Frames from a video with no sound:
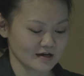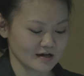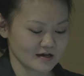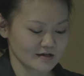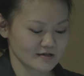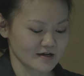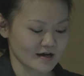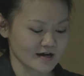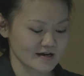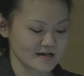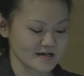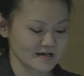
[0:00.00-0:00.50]

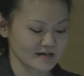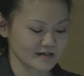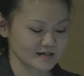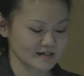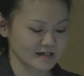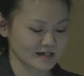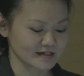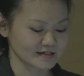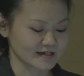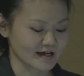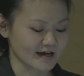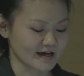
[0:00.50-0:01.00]
The idea
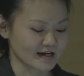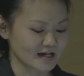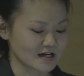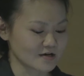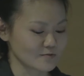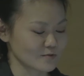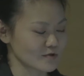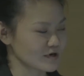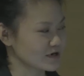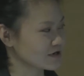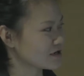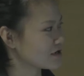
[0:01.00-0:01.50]
is that it
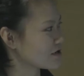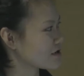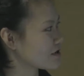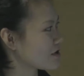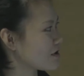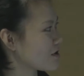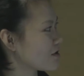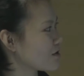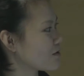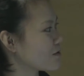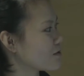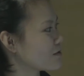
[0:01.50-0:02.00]
would
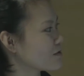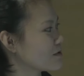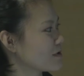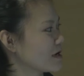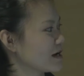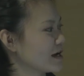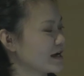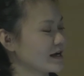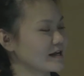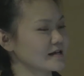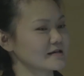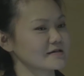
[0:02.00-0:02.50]
go
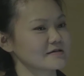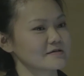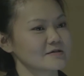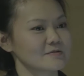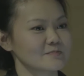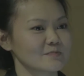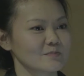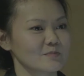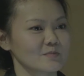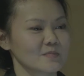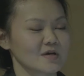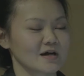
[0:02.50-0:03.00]
and
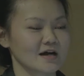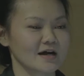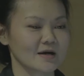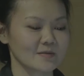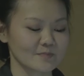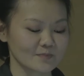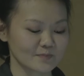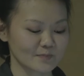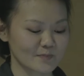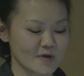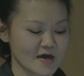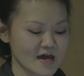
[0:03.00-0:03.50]

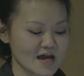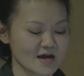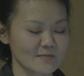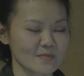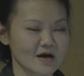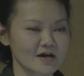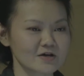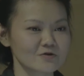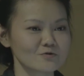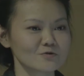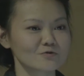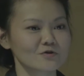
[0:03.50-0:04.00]
ping
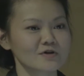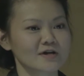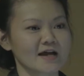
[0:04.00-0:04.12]
my Google